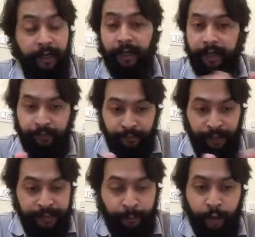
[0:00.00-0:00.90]
If
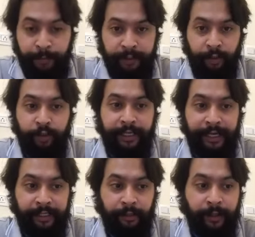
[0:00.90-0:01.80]
a sports person who's
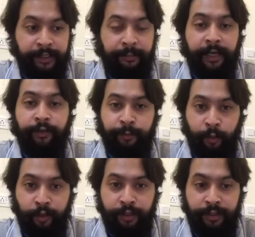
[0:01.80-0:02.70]
connected with some kind of
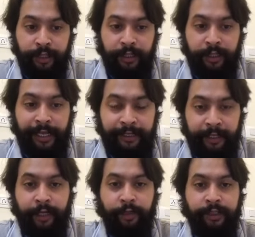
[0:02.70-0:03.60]
sports like
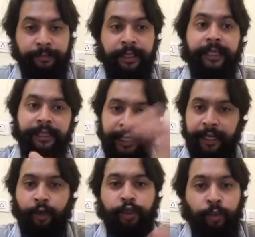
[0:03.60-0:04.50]
cricket or something, and they
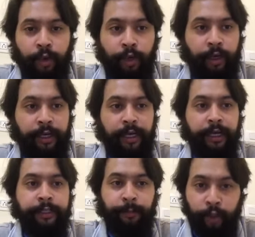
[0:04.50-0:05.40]
can also work
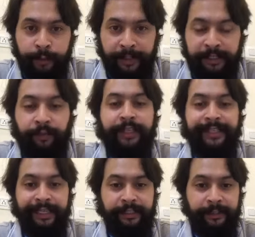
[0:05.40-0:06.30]
on sports specific
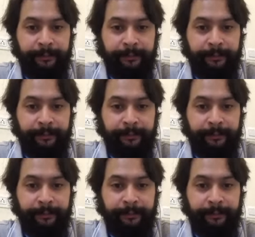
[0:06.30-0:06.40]
skills.